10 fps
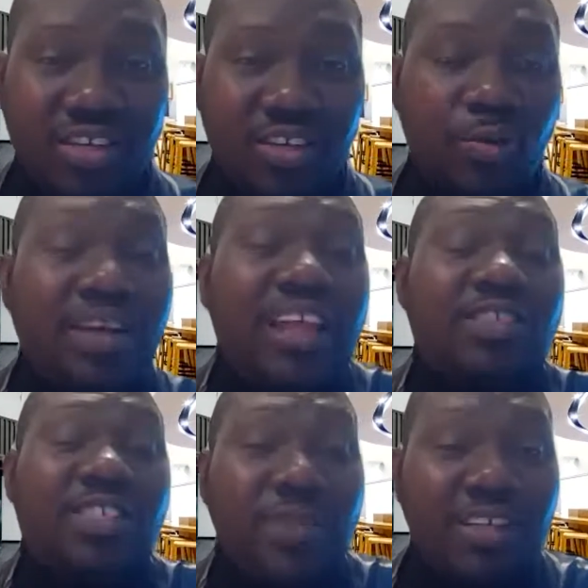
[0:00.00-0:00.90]
No matter how
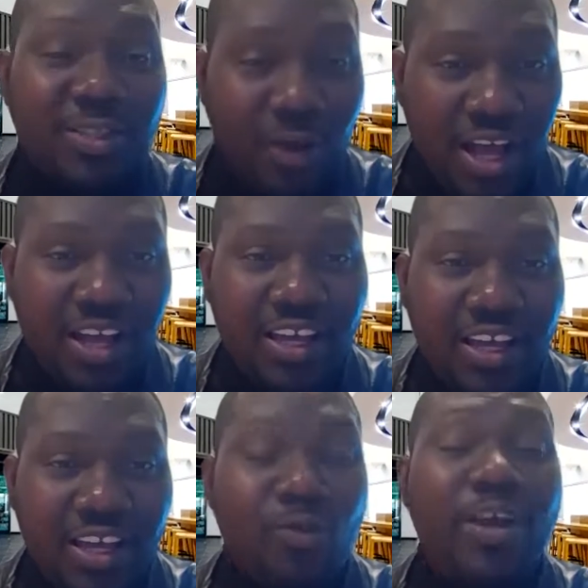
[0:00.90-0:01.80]
smart you are,
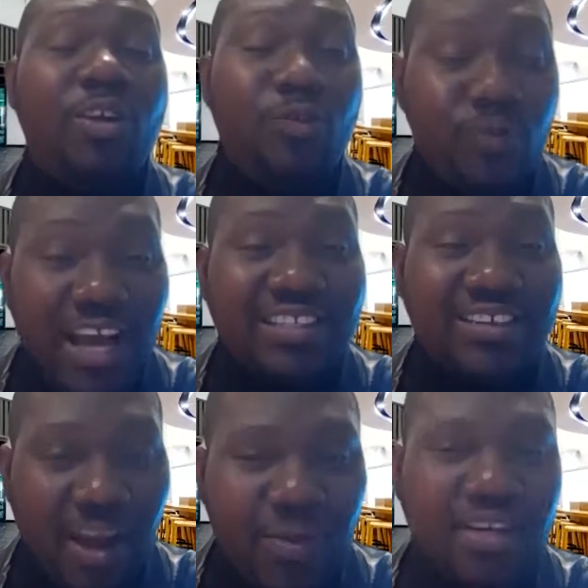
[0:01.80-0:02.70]
you were good at
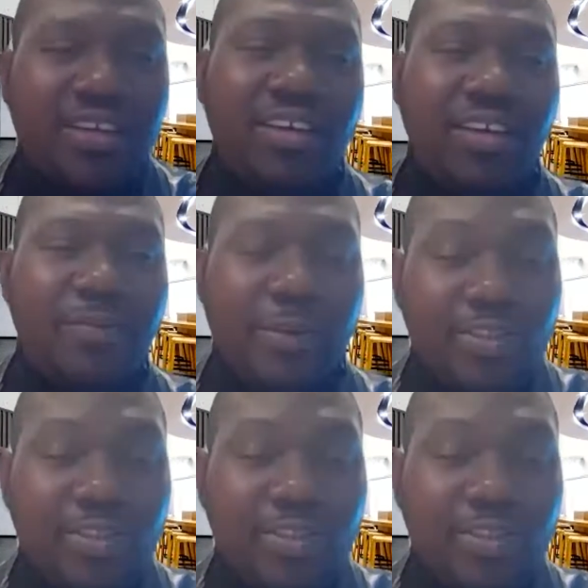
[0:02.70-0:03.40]
cramming. Because